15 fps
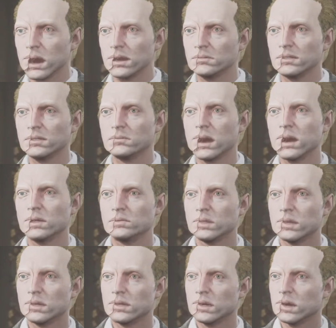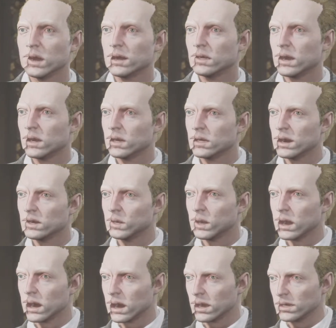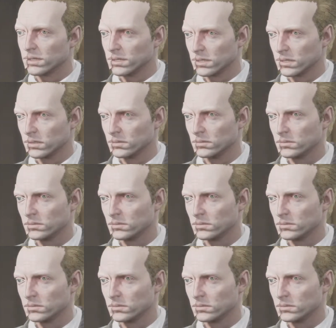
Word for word: my people haven't taken it into their own hands.